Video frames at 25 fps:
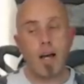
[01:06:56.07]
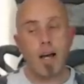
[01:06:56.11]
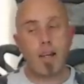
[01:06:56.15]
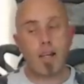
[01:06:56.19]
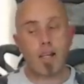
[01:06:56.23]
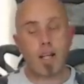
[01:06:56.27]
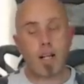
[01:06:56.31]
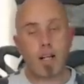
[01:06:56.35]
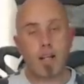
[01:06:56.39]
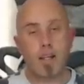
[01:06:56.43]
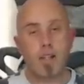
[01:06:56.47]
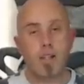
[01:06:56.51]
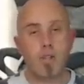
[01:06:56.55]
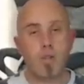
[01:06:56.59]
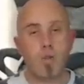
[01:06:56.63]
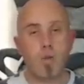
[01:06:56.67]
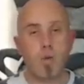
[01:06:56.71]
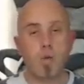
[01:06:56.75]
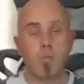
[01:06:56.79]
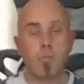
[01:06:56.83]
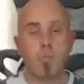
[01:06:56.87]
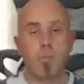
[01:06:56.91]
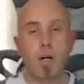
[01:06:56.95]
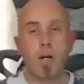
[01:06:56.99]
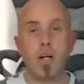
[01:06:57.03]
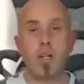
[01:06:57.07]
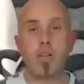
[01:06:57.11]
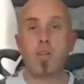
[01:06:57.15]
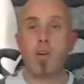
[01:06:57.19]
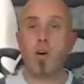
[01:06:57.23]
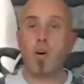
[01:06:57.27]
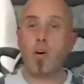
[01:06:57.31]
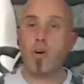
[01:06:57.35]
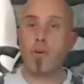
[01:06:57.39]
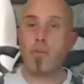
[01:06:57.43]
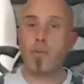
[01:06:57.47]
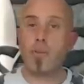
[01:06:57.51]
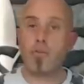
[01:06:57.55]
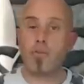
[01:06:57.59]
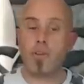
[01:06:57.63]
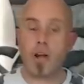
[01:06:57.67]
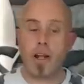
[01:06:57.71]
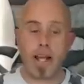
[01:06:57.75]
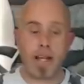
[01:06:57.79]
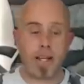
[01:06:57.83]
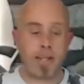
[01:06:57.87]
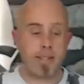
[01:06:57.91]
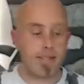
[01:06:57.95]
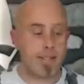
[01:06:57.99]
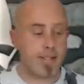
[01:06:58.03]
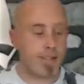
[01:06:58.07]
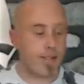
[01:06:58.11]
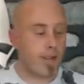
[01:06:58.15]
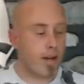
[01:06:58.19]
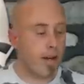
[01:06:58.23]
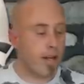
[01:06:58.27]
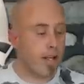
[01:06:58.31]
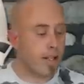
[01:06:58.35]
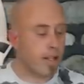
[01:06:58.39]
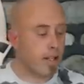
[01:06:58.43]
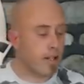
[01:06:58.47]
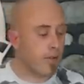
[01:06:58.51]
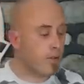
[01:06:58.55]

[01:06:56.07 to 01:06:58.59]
and then click the join button on the right hand side.